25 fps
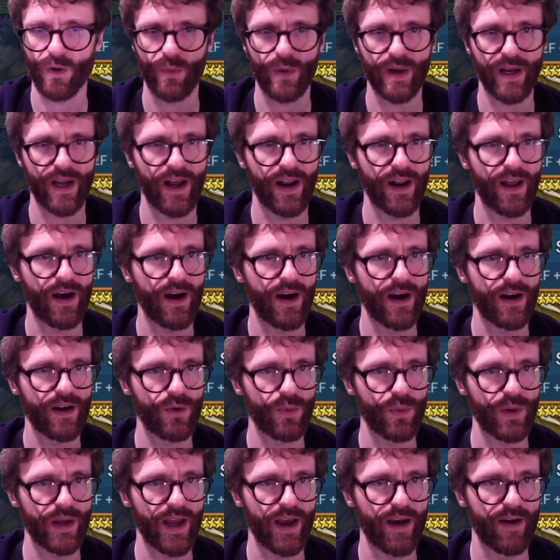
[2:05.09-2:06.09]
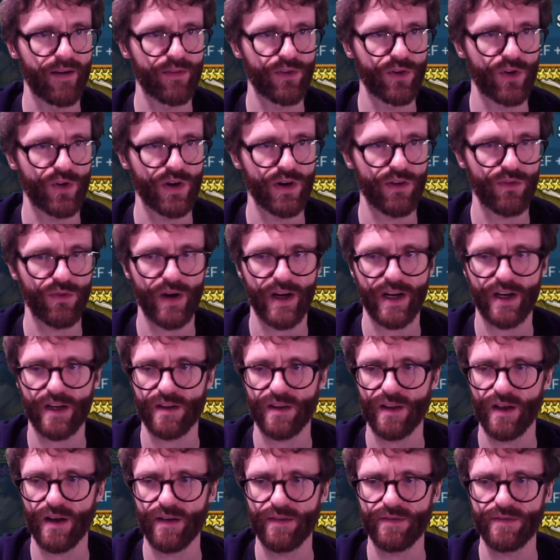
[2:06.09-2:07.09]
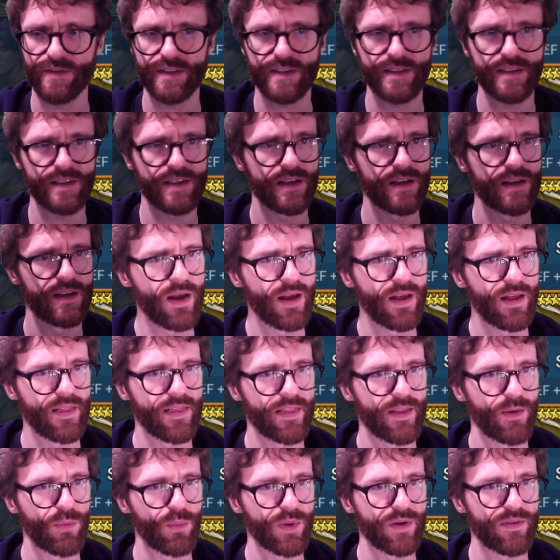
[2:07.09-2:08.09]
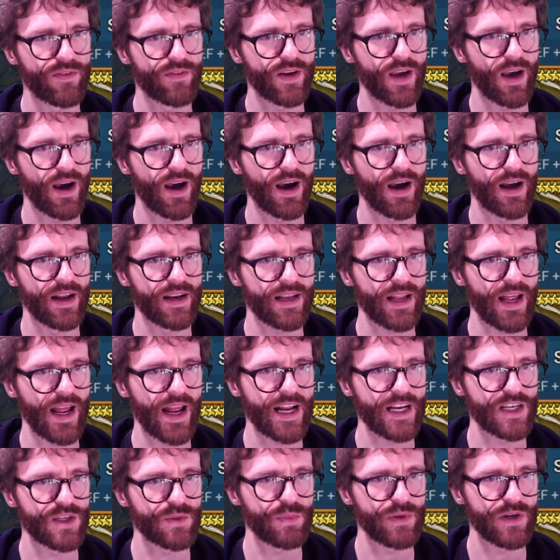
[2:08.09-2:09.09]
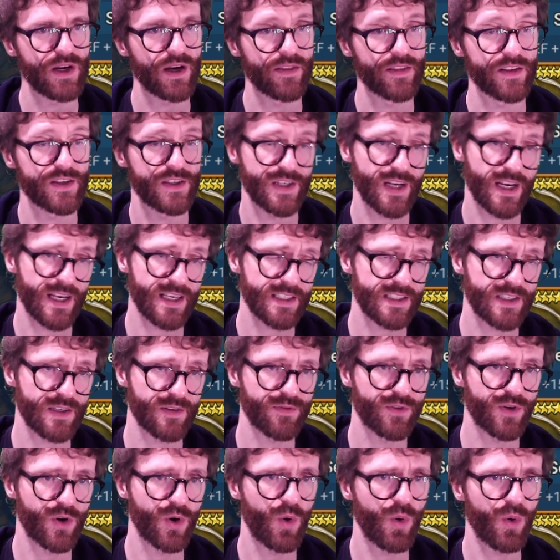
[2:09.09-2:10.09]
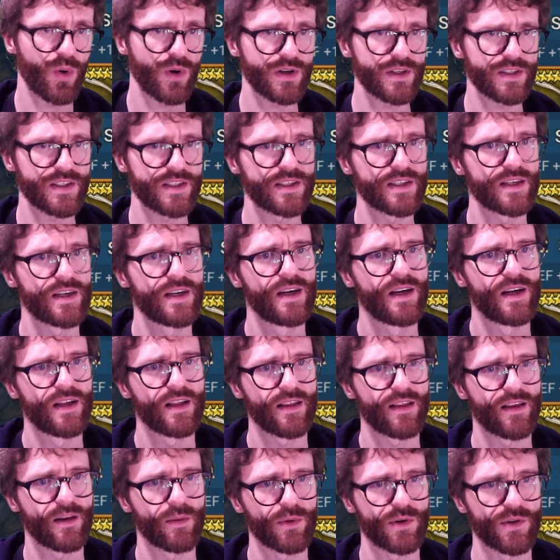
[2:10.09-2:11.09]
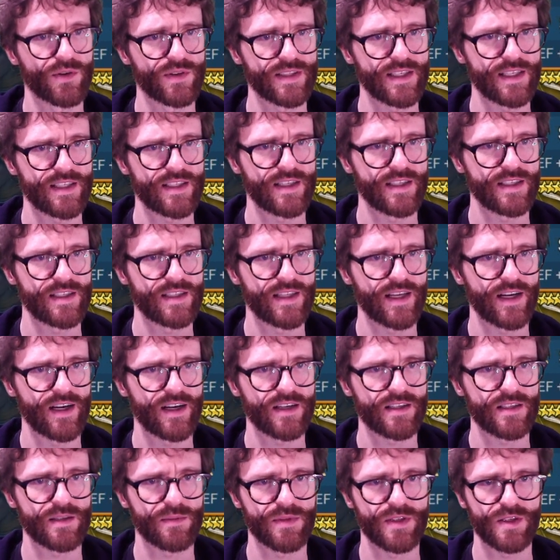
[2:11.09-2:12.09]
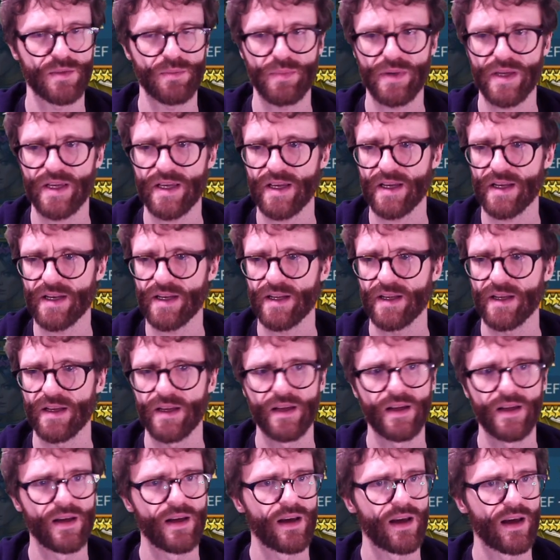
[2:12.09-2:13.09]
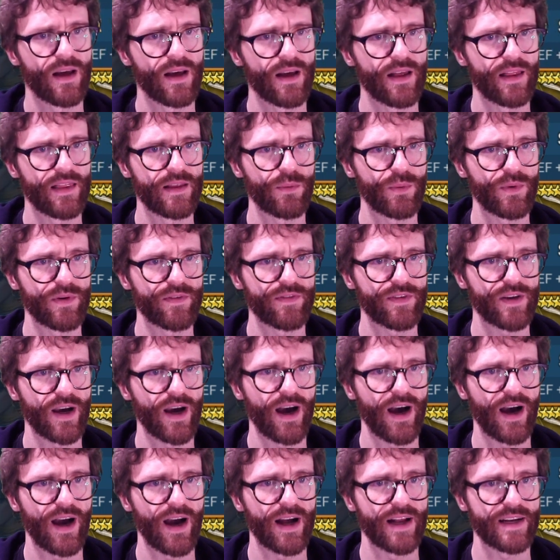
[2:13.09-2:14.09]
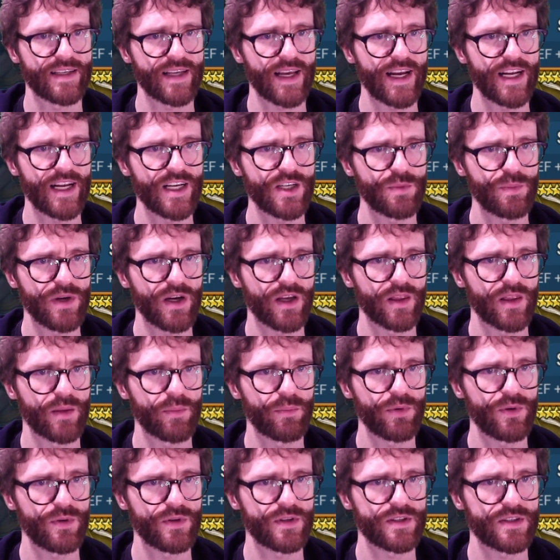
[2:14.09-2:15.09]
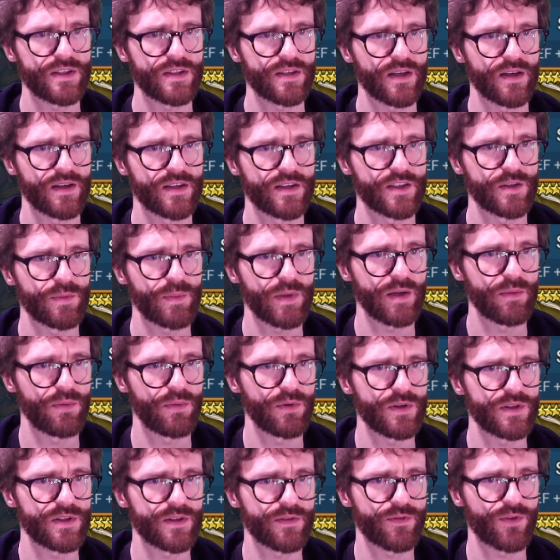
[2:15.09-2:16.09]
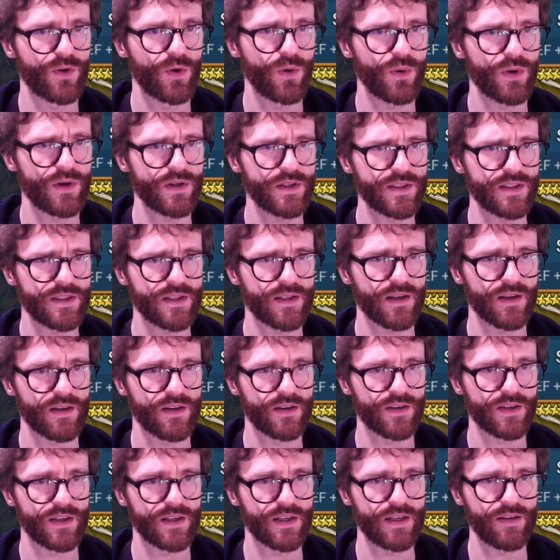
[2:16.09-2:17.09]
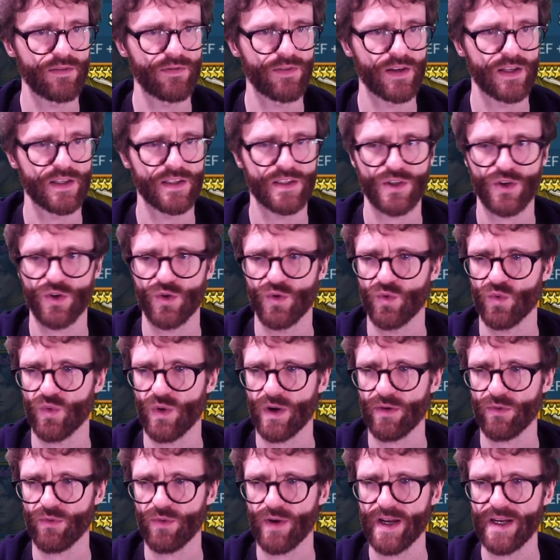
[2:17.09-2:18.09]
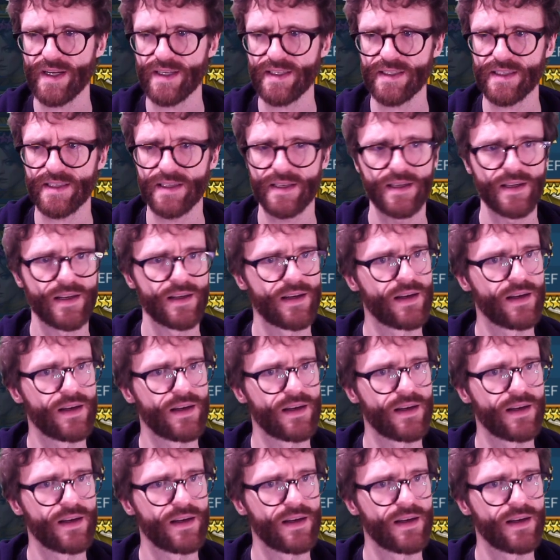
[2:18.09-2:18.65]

do we got on? We have crit rate gloves. Then we've got HP on the chest, of course. A little bit of resistance there, some speed. And then we've got HP on the boots, speed boots, of course. Defense, crit rate,